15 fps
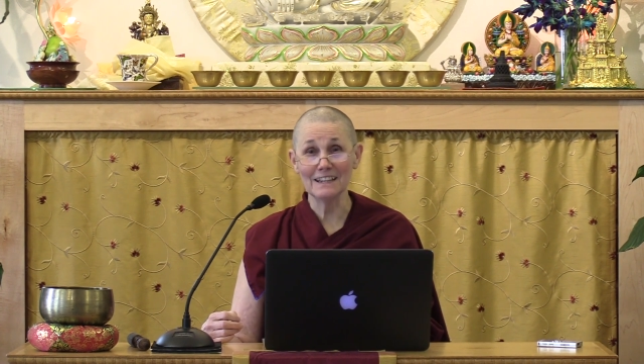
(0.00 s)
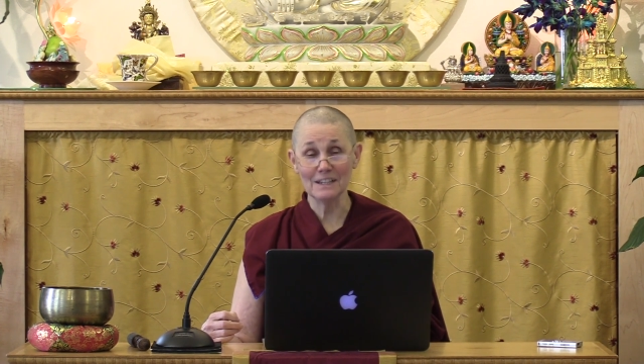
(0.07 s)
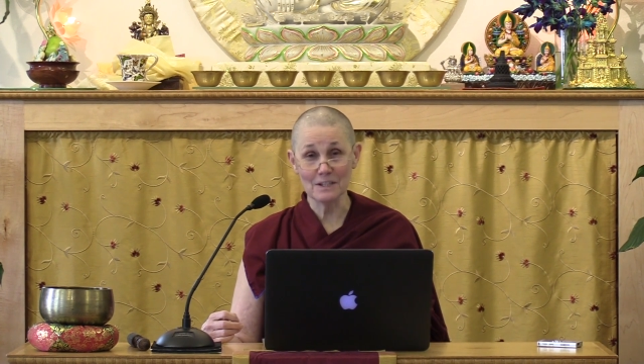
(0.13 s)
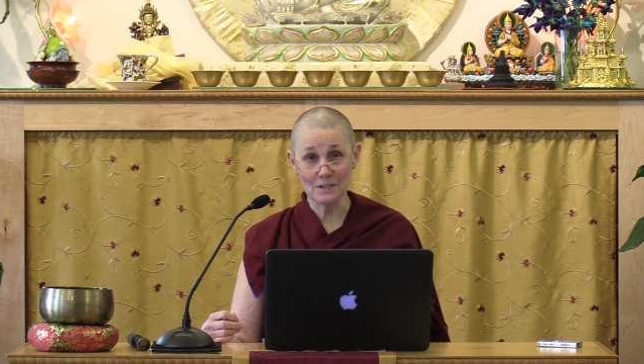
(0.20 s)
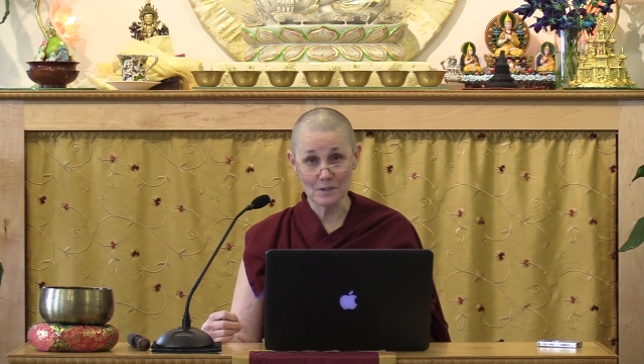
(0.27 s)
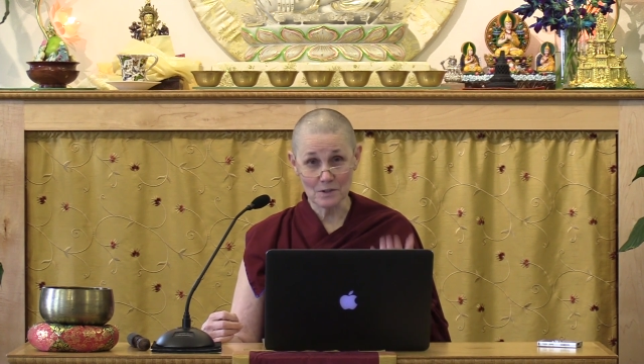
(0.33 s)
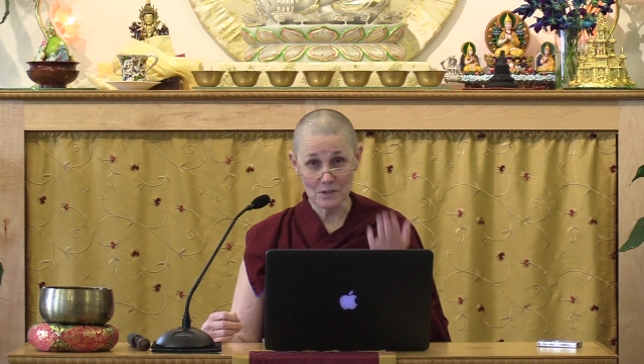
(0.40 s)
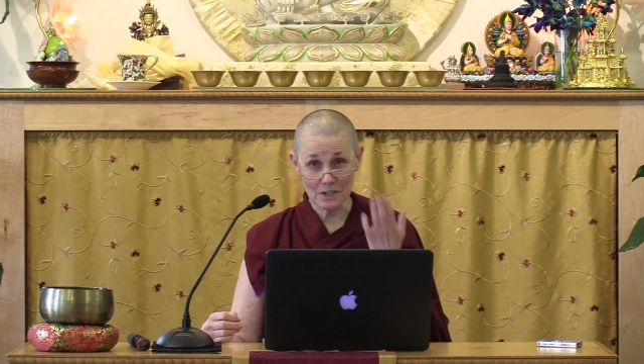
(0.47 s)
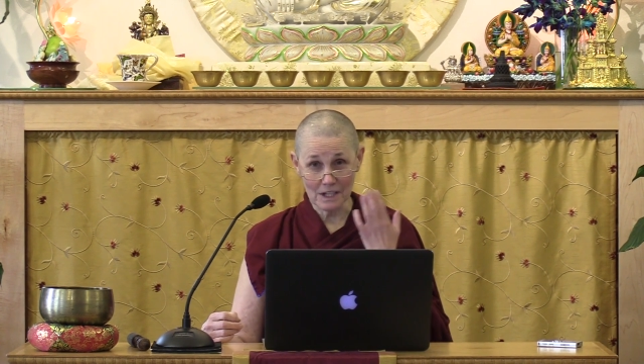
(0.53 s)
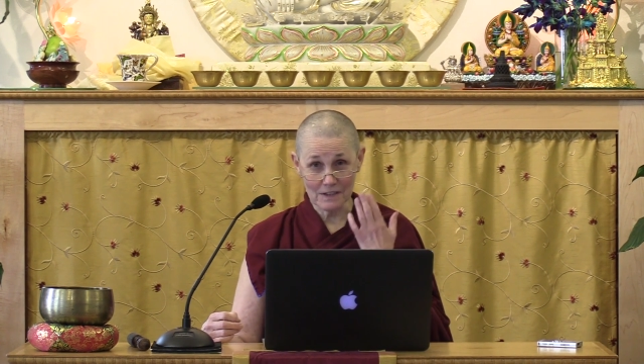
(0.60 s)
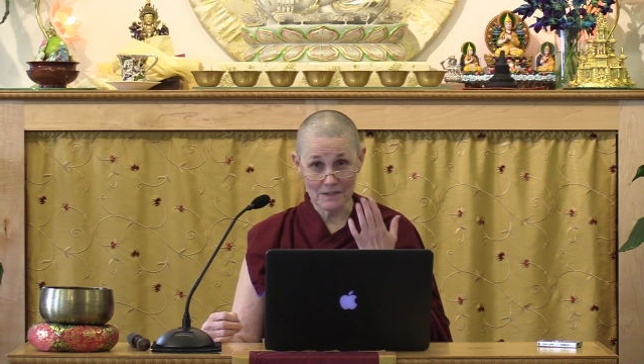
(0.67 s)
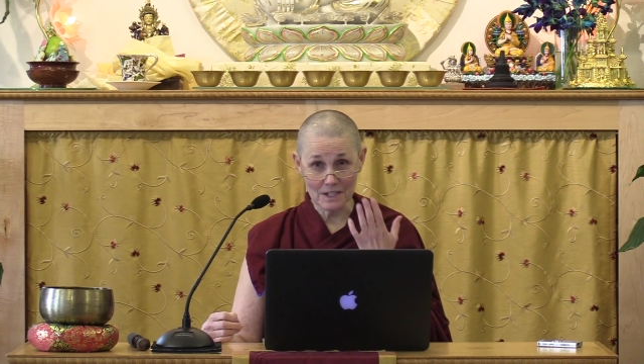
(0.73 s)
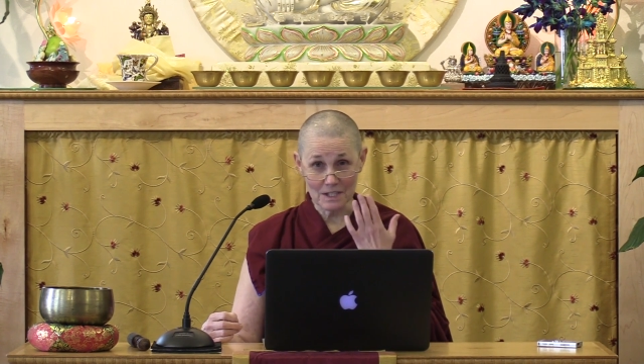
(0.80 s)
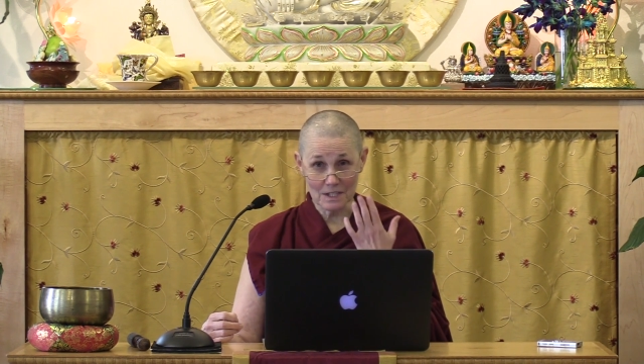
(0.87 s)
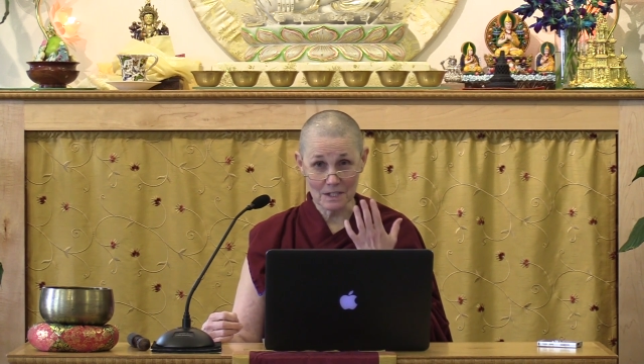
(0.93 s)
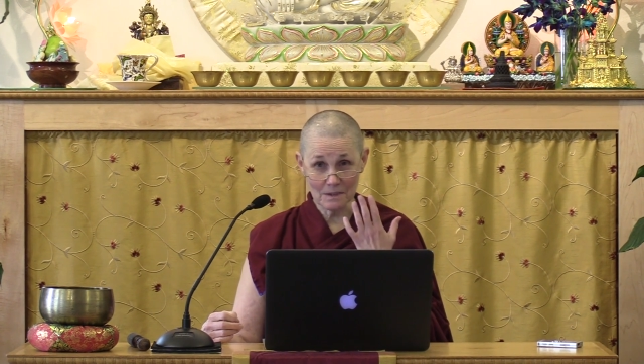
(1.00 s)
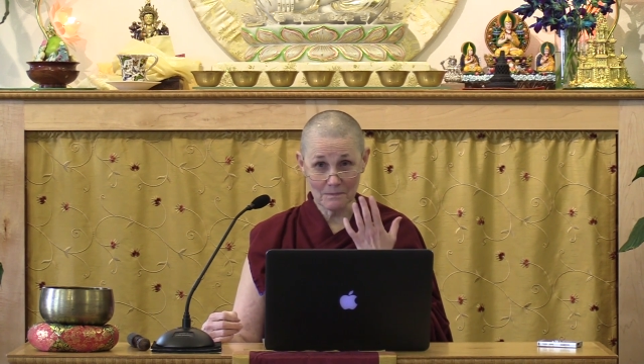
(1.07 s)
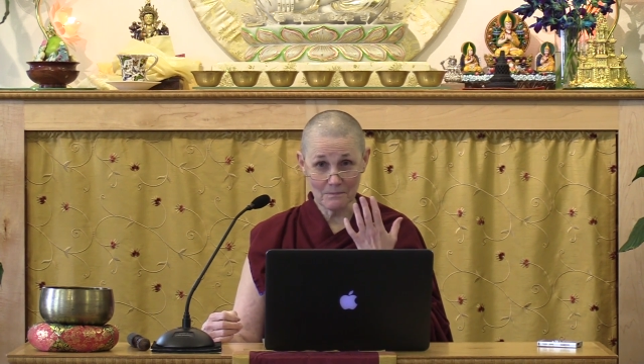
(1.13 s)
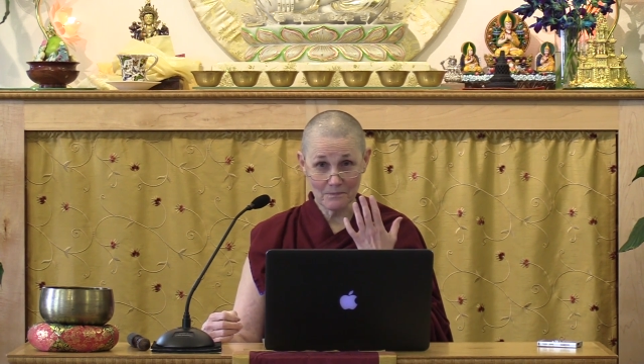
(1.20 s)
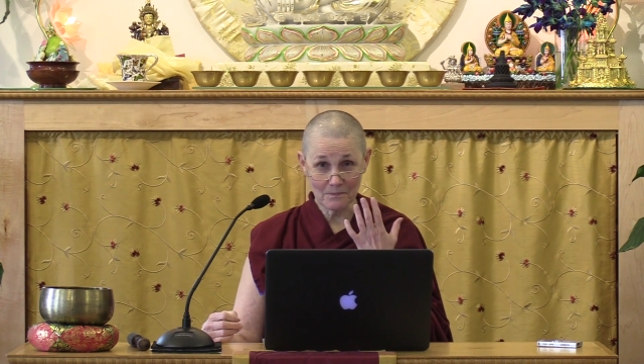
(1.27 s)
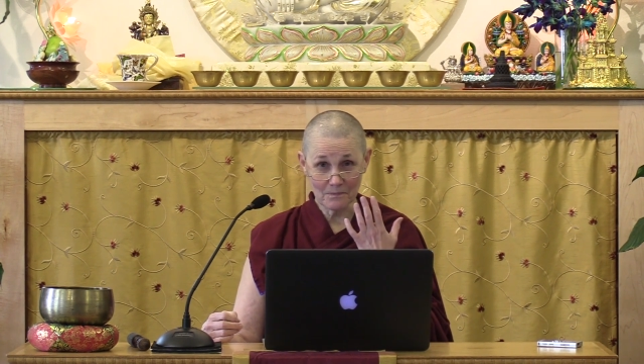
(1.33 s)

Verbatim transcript: the associative system.